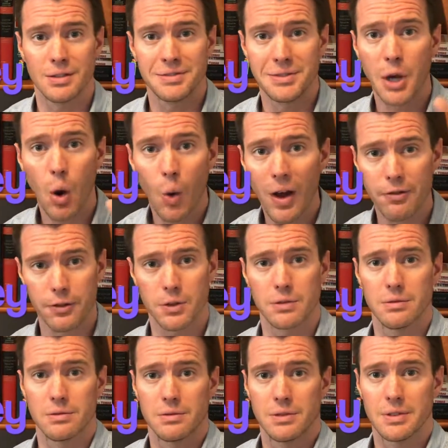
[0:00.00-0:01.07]
No effort.
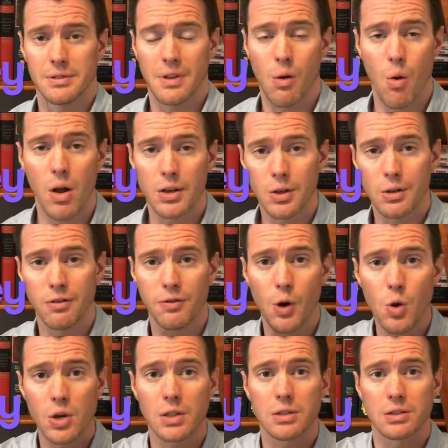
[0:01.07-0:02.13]
I want you to
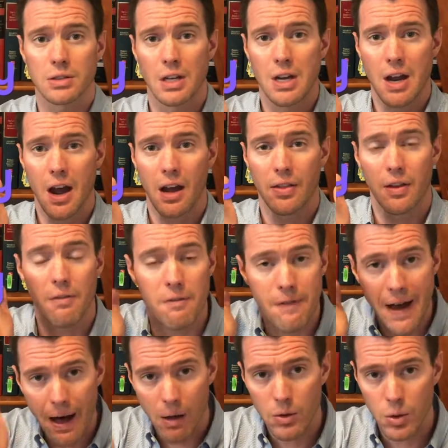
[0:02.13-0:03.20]
focus on the
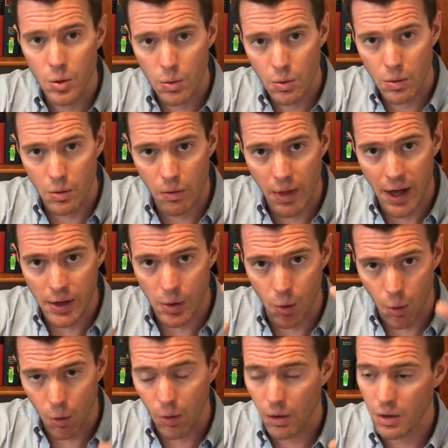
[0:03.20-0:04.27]
value that
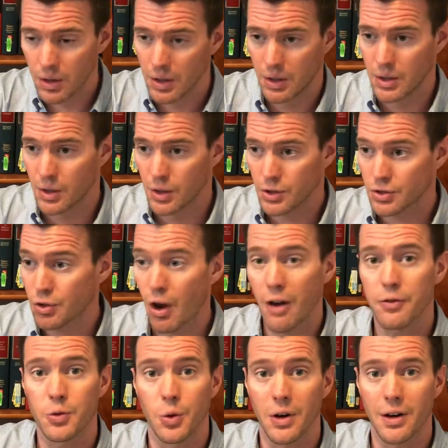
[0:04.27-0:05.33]
your
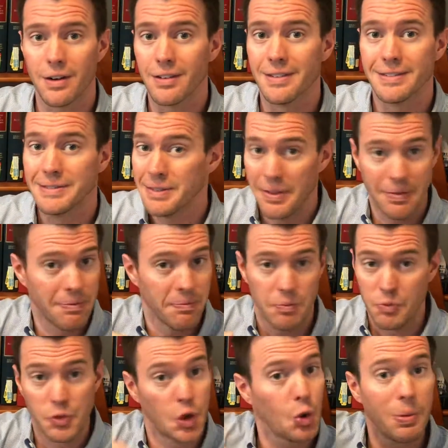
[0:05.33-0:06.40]
software,
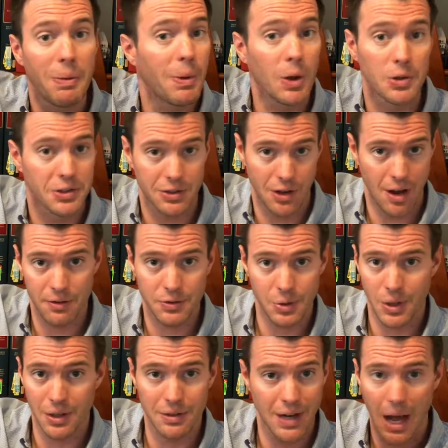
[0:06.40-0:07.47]
to be built
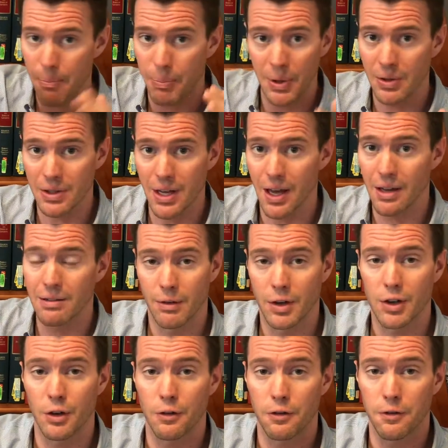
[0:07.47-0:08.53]
software, not built yet,
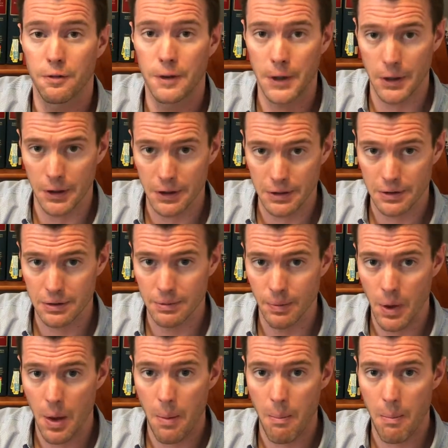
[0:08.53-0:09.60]
confers.
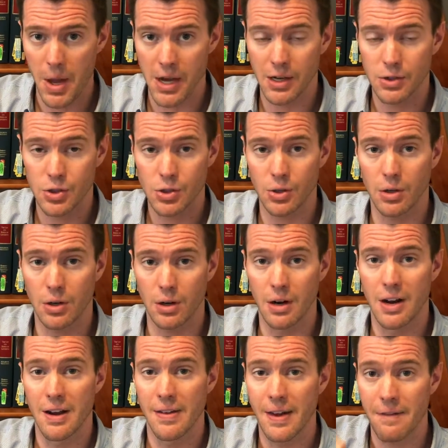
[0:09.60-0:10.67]
Make sure
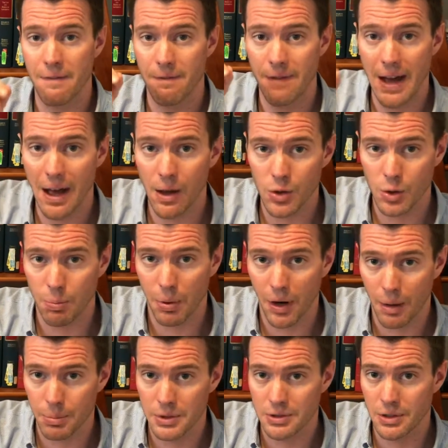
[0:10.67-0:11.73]
that value
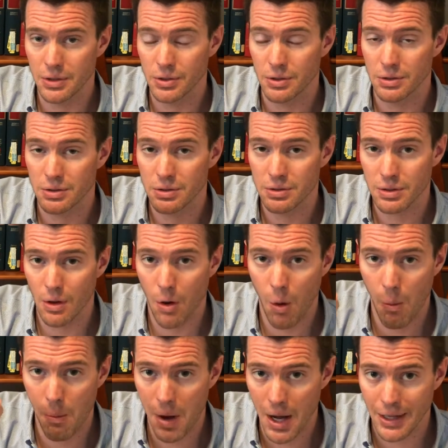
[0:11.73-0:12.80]
proposition is
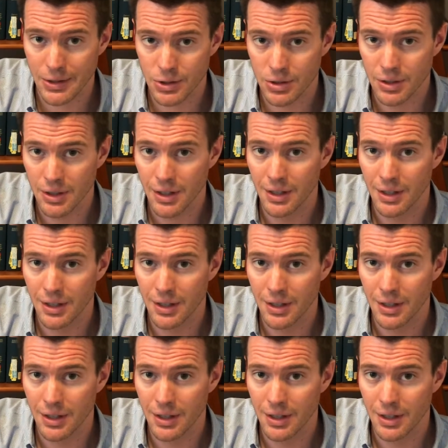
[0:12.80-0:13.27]
so much